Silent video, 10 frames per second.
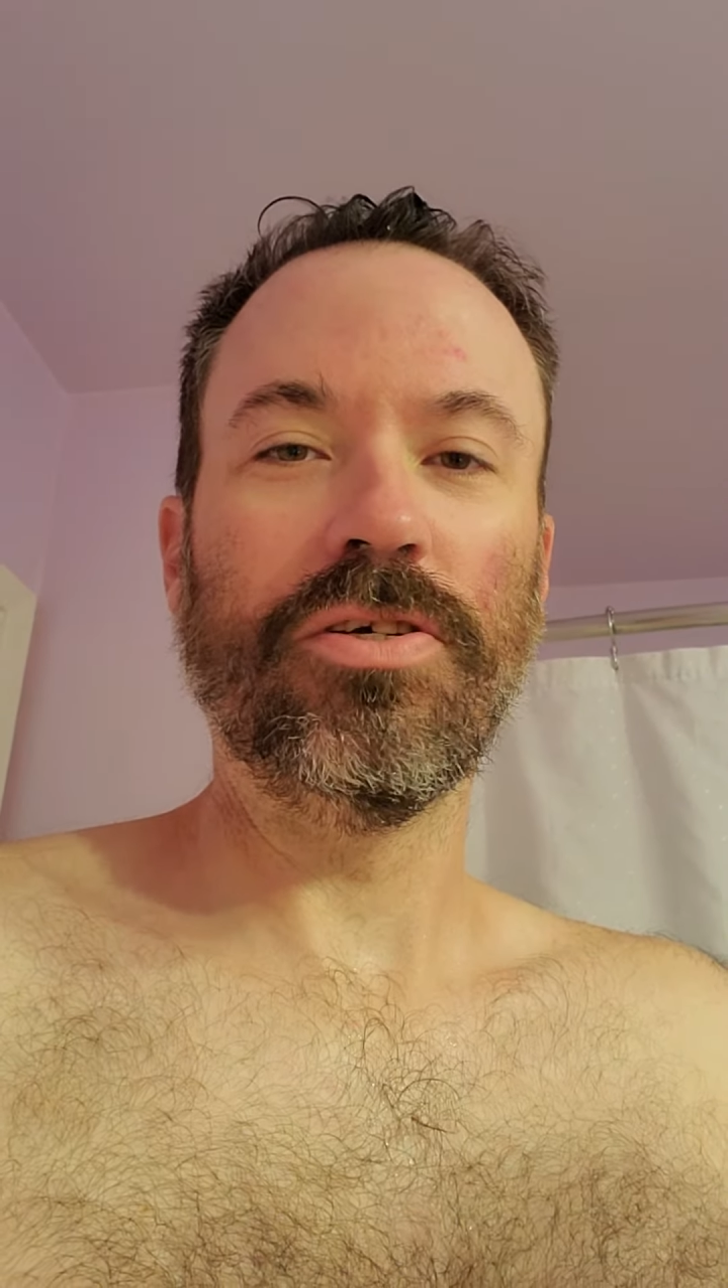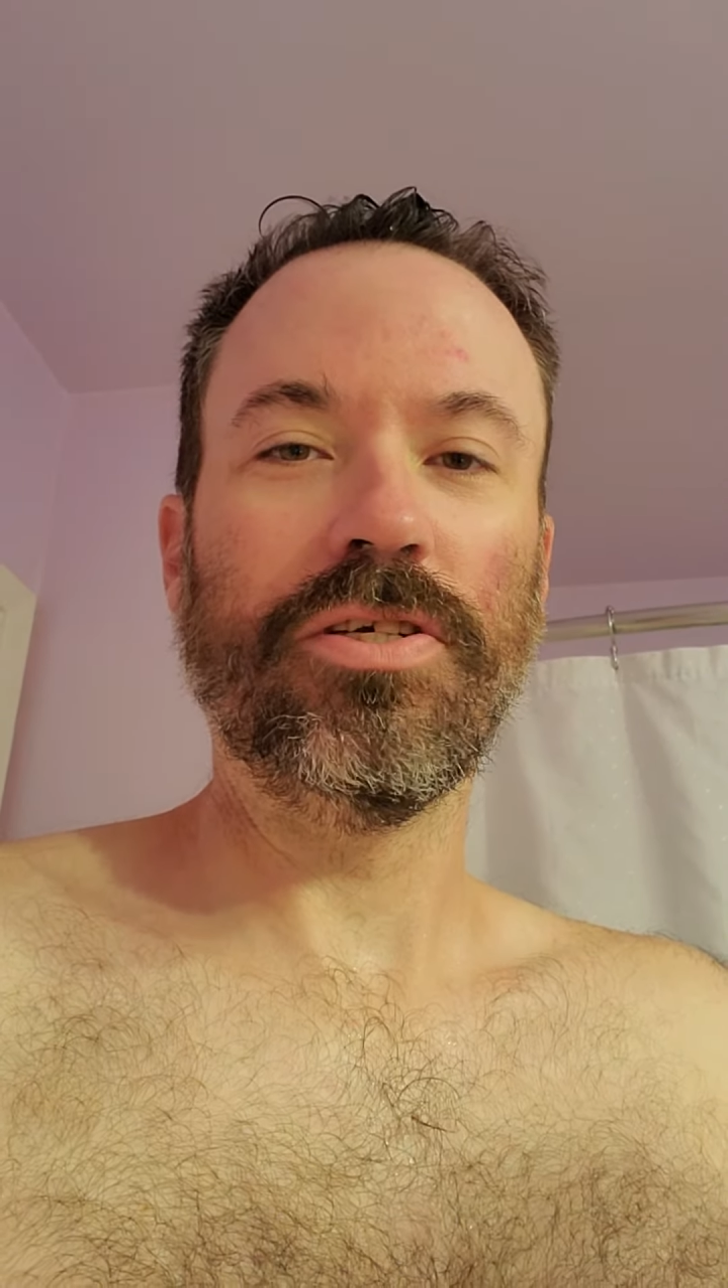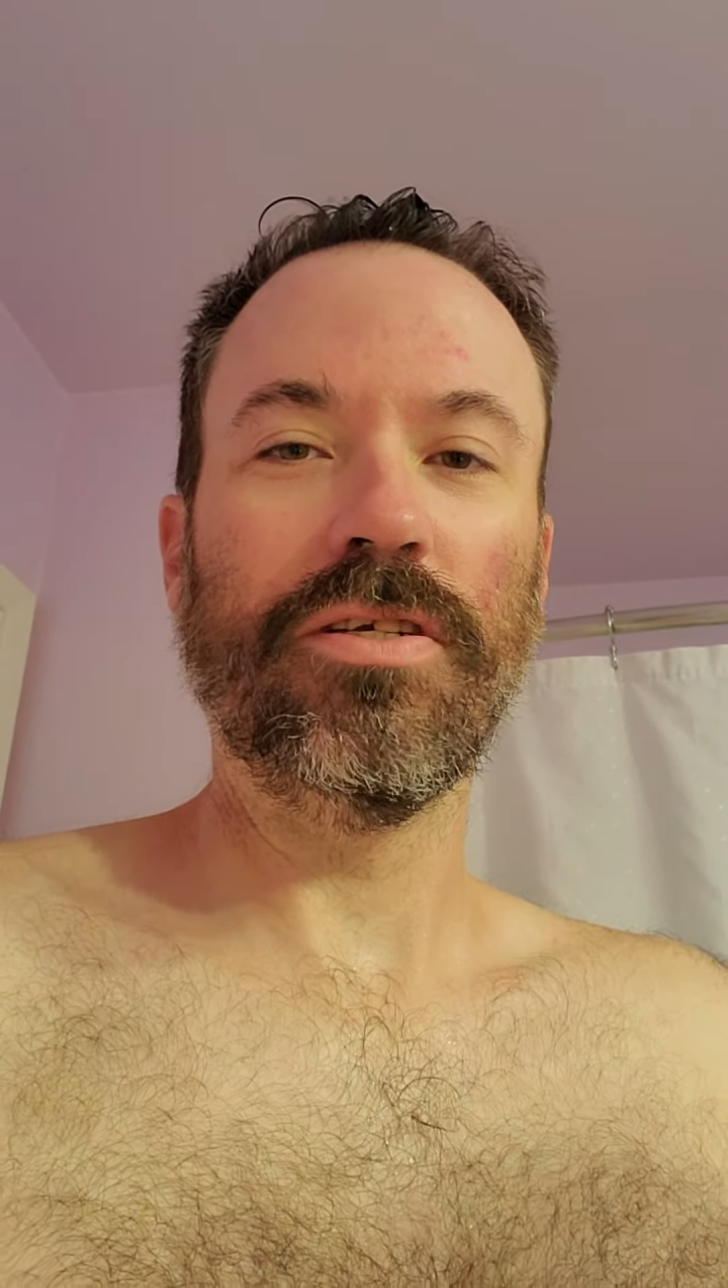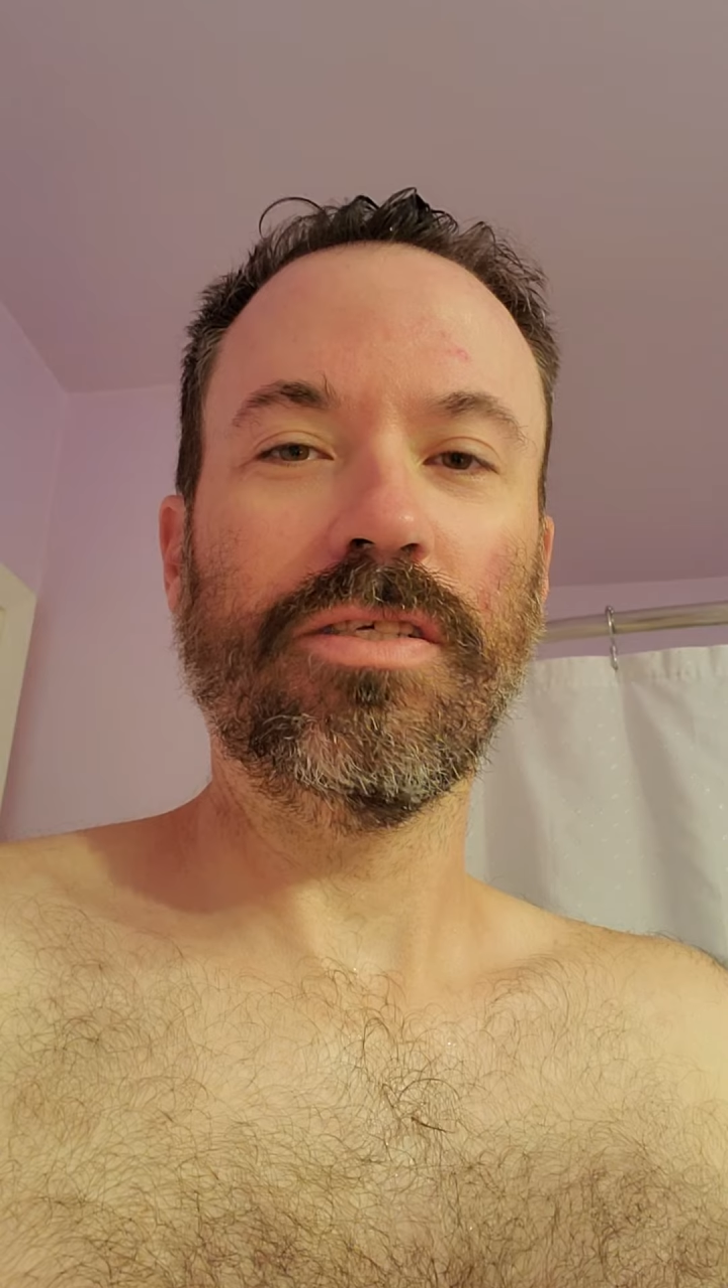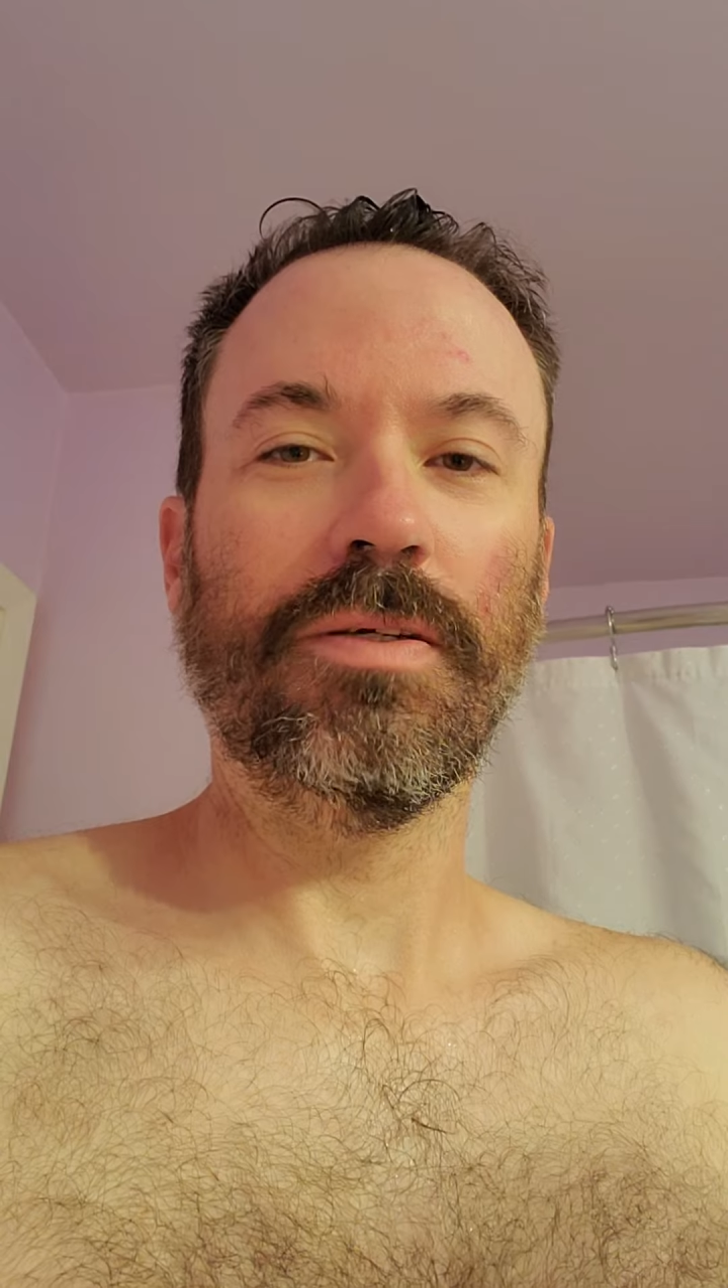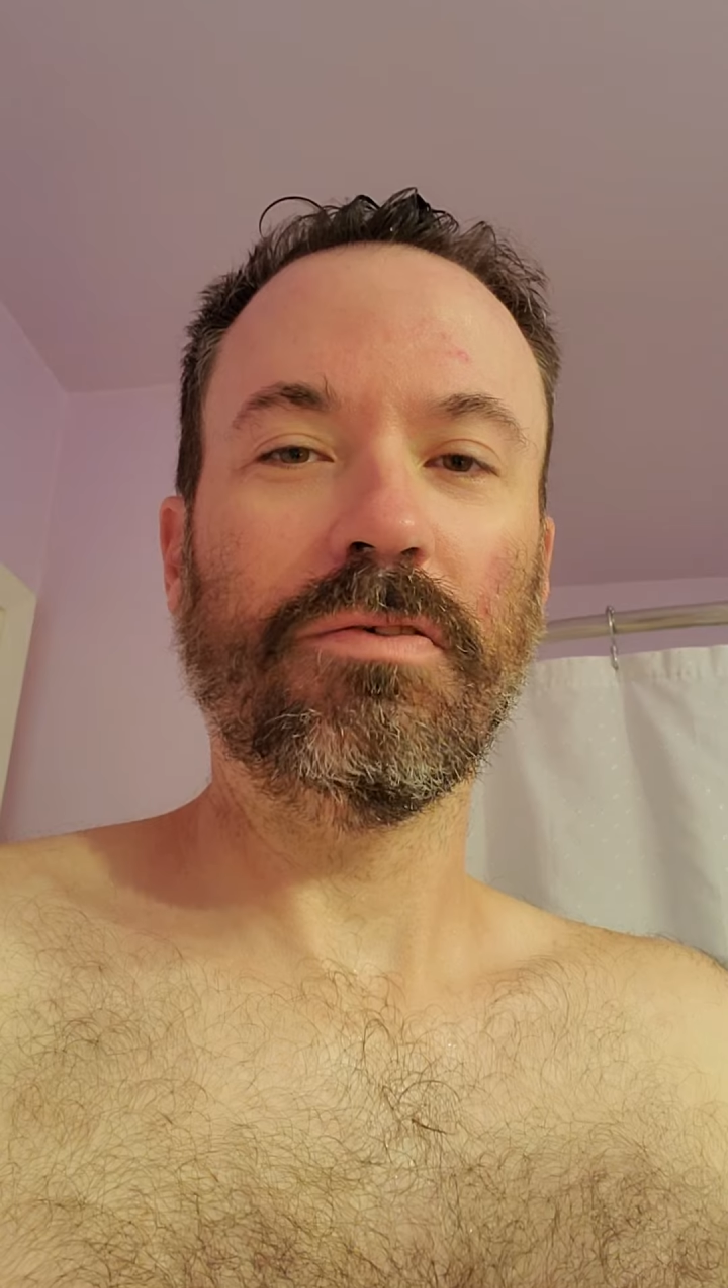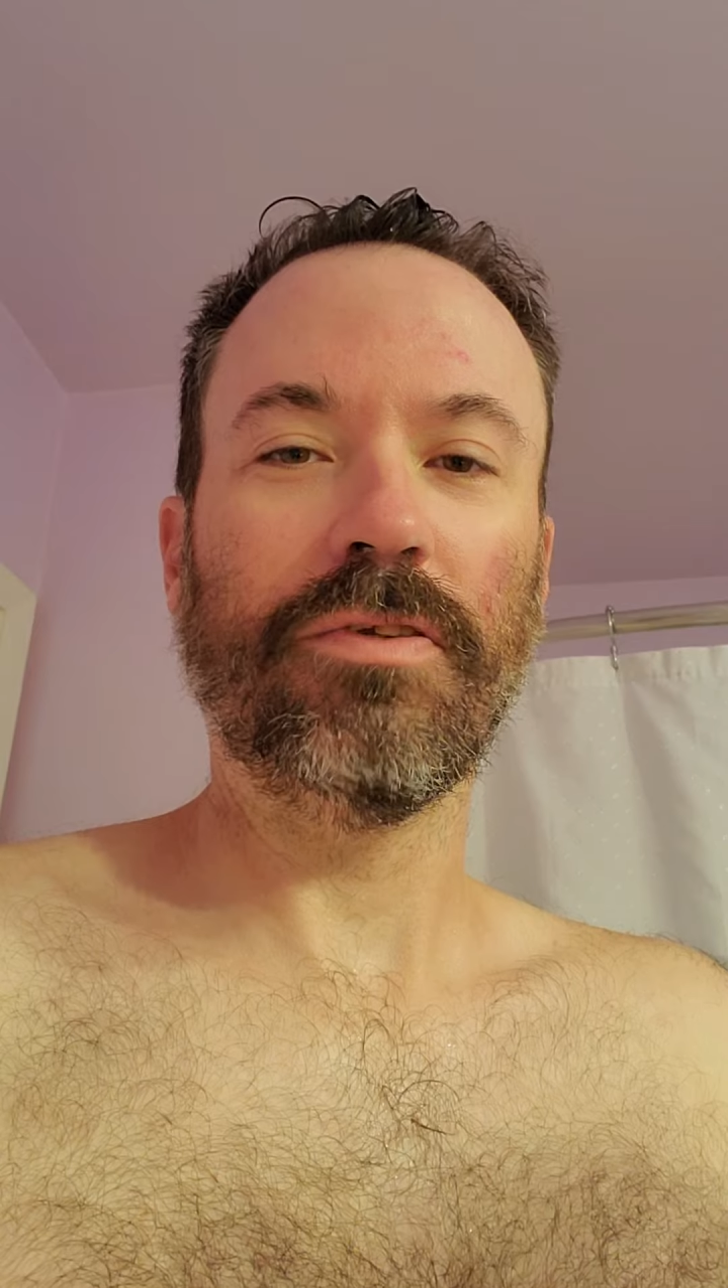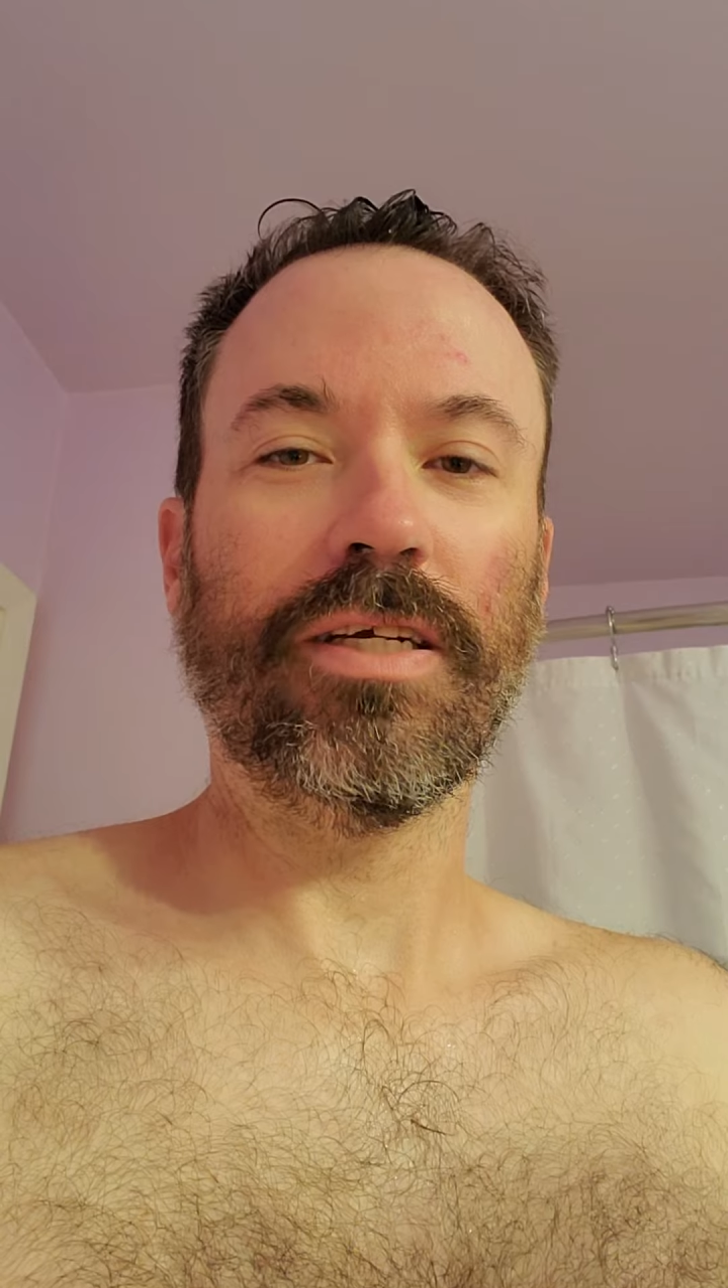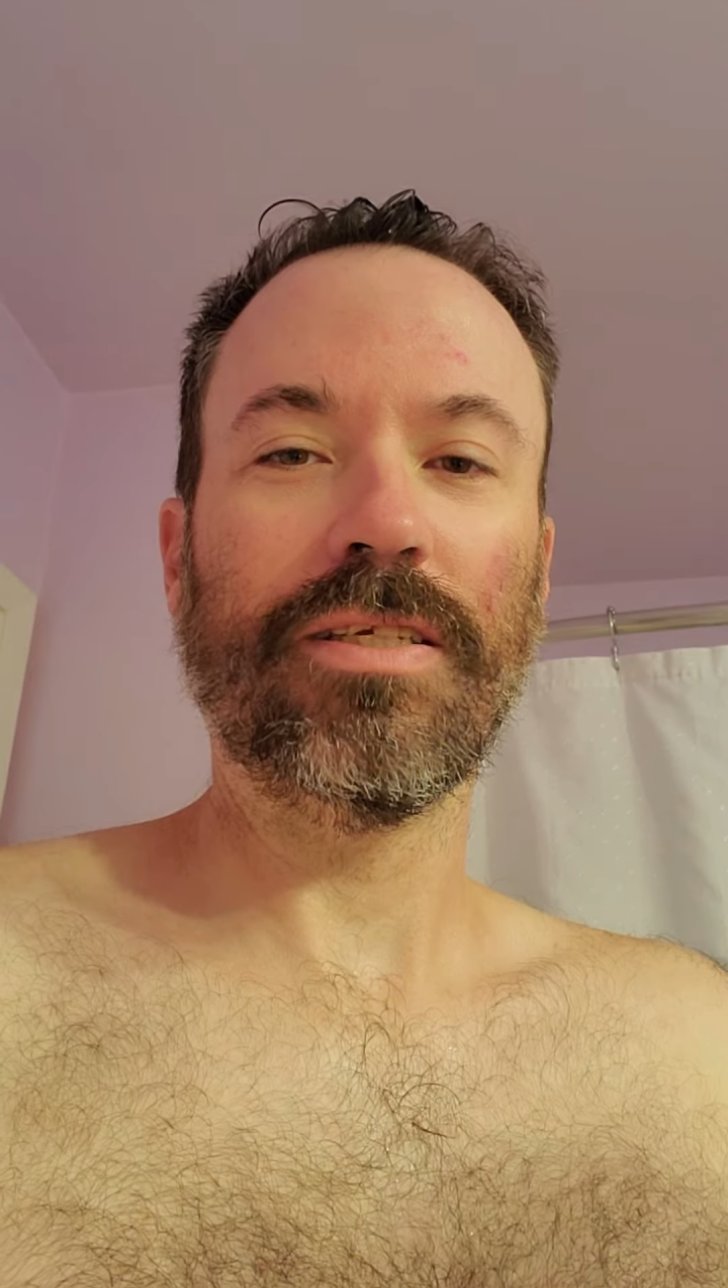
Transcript: unit seems for like